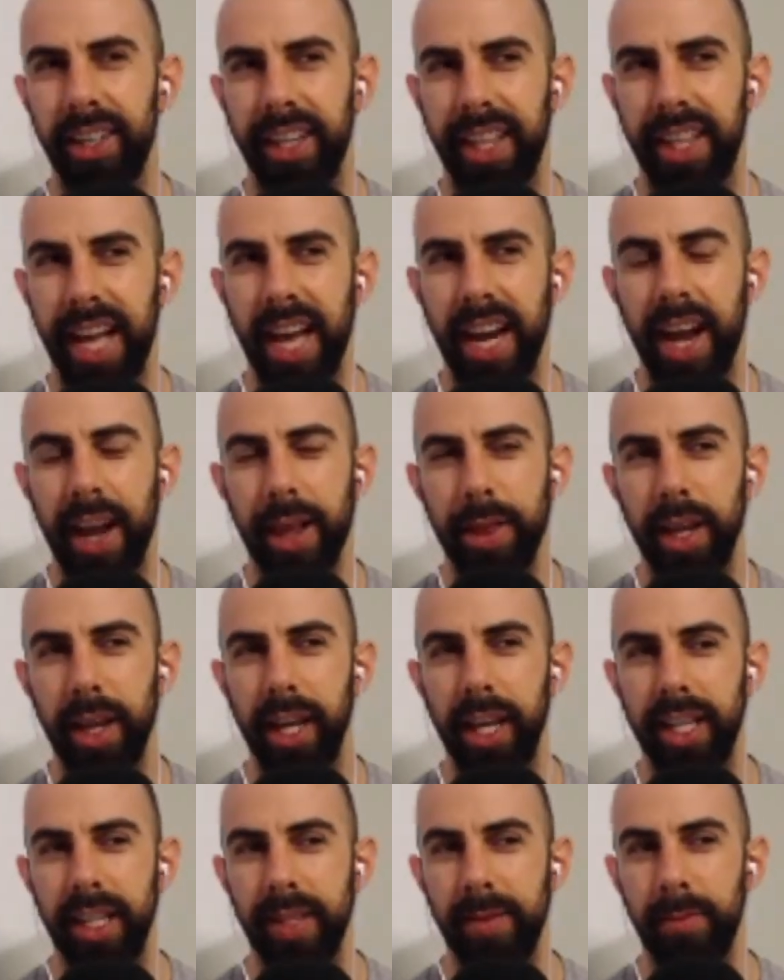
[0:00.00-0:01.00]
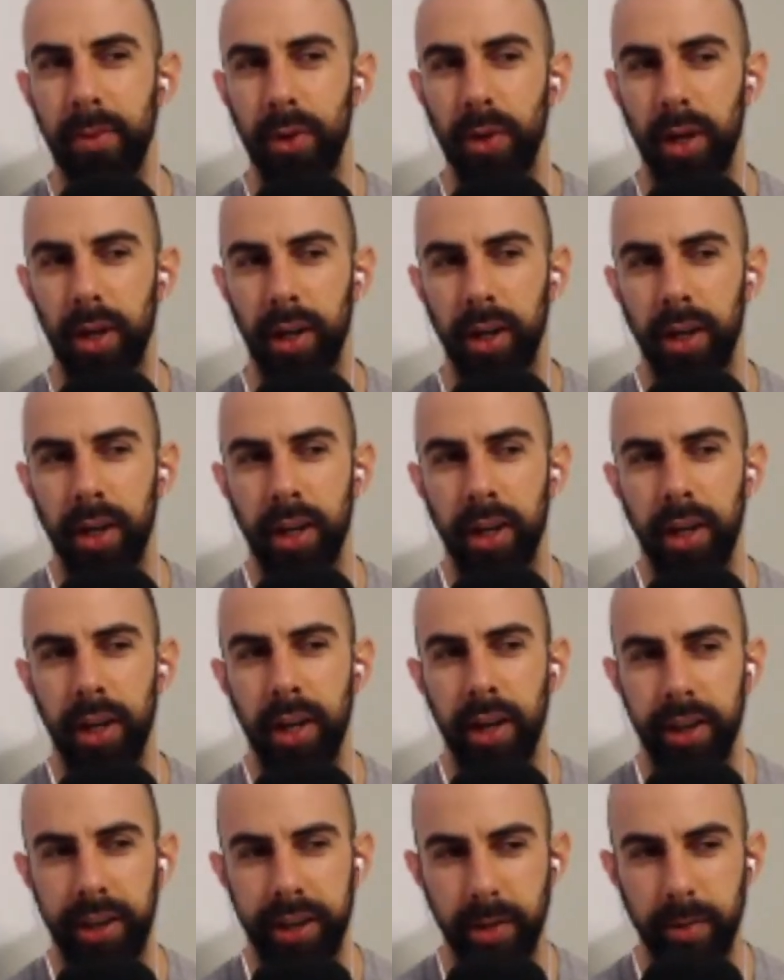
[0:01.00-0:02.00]
that. I think it's more,
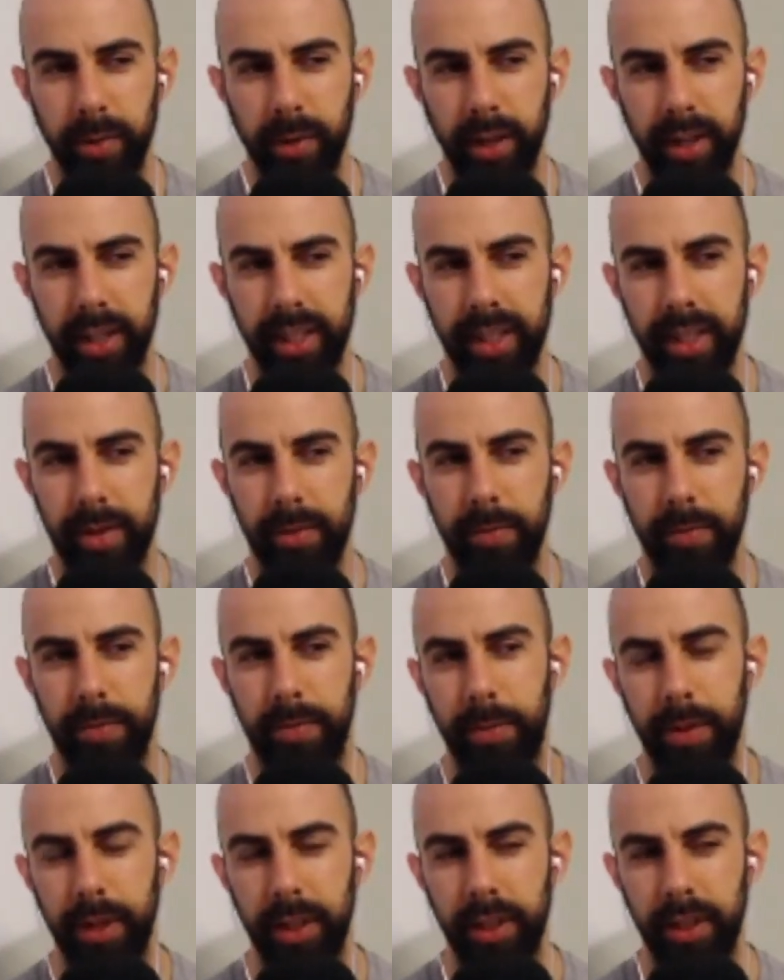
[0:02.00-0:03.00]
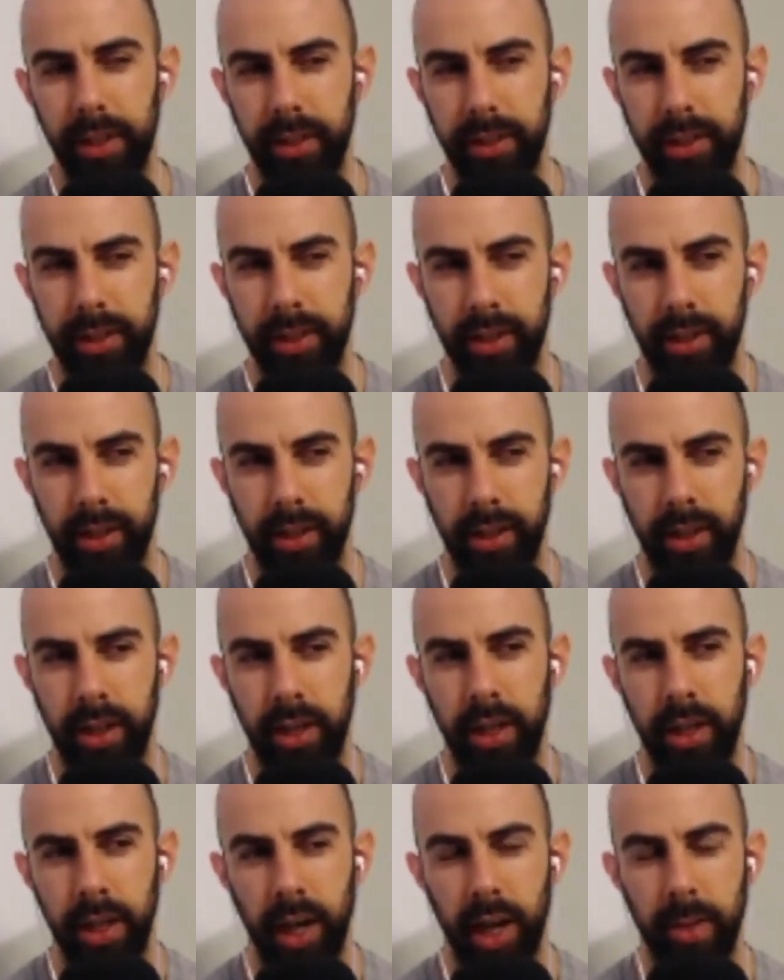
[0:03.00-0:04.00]
he wants to build
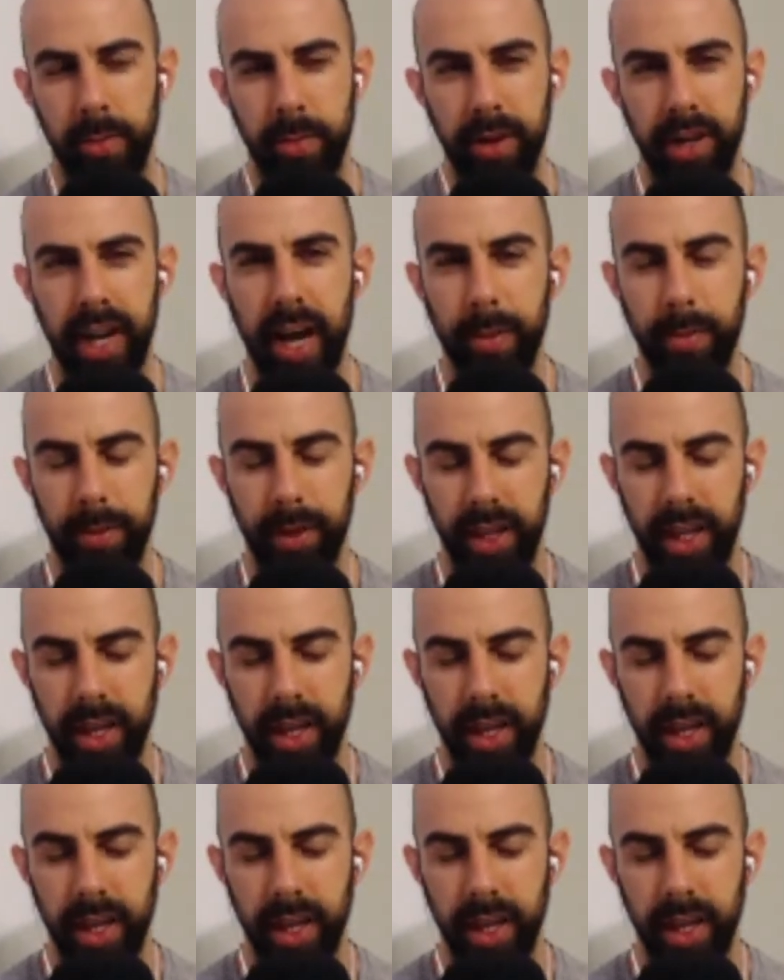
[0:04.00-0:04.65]
a monopoly.